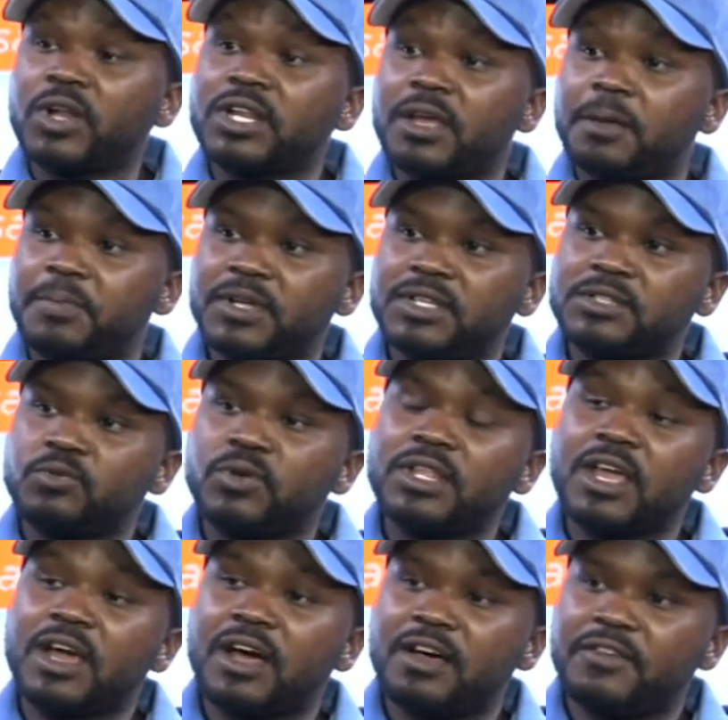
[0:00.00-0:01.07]
happens when they
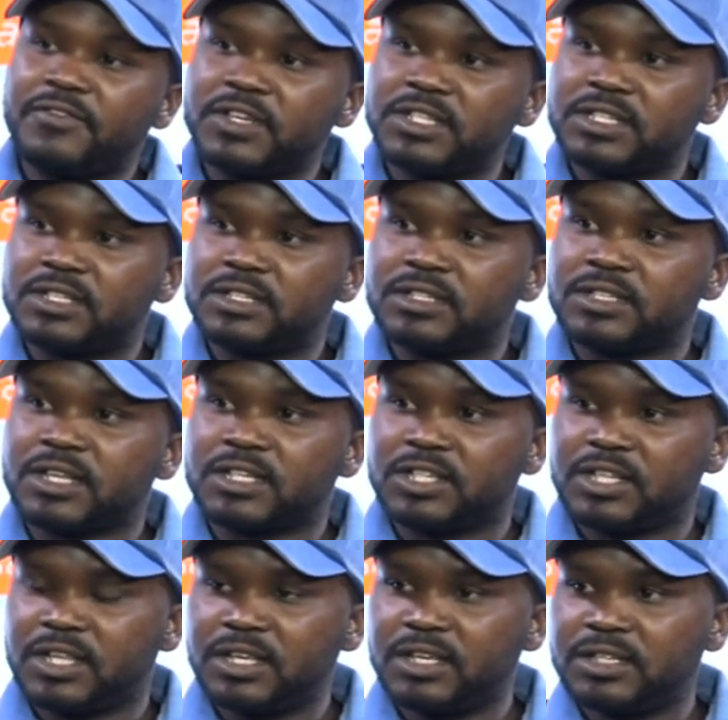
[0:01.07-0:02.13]
harvest such
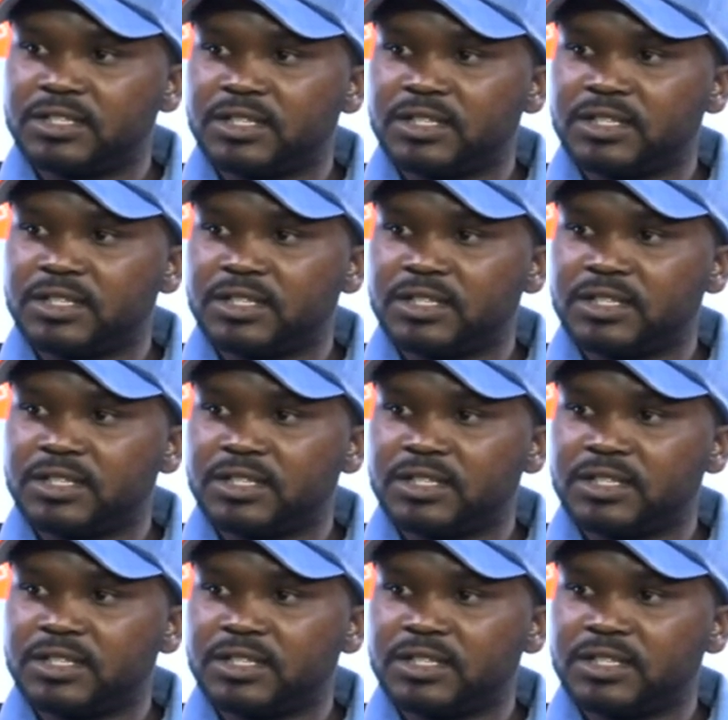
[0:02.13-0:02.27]
things,